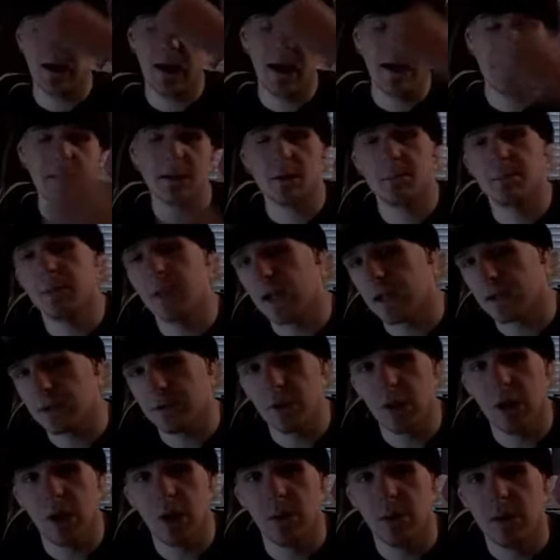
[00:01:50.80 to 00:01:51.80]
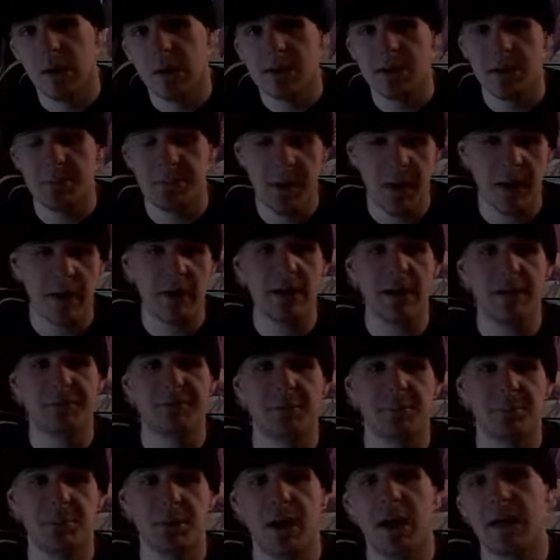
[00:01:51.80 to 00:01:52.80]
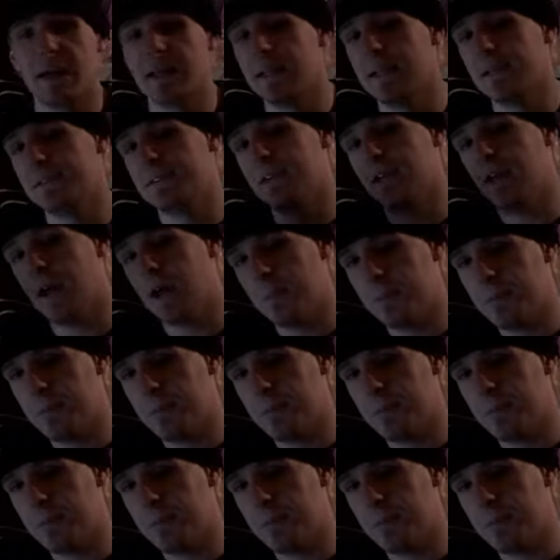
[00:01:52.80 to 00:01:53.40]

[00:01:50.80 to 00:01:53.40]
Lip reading: high, you can block low. The parry, you have to block and hit the